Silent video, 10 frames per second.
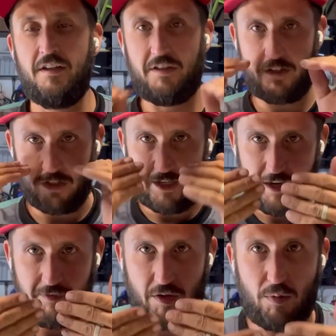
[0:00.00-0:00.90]
you're gonna
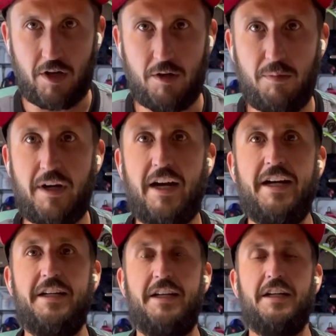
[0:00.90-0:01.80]
have that water
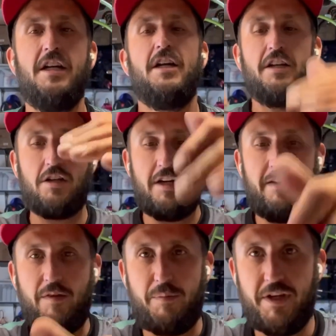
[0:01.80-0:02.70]
behind it. You're gonna
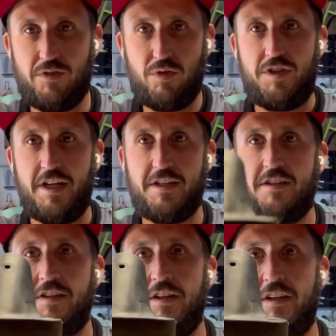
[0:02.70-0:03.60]
have the pencil
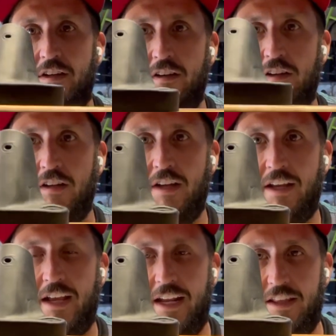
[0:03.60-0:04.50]
jets
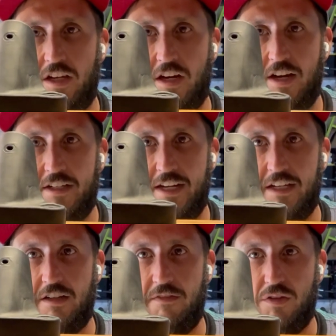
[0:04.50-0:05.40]
hitting the
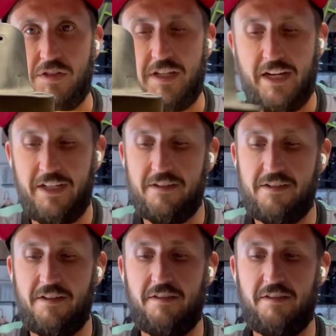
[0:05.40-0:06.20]
contact of those stains.